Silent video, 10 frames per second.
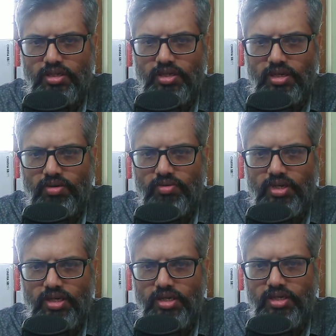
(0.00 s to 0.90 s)

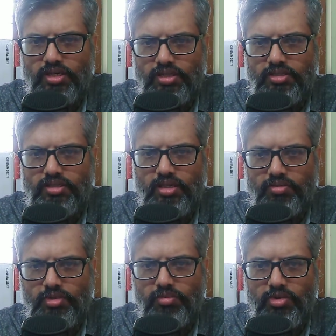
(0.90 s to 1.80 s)
real-world entities
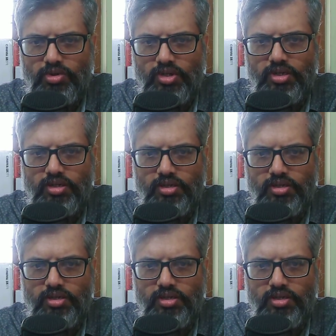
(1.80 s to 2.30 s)
can be modeled,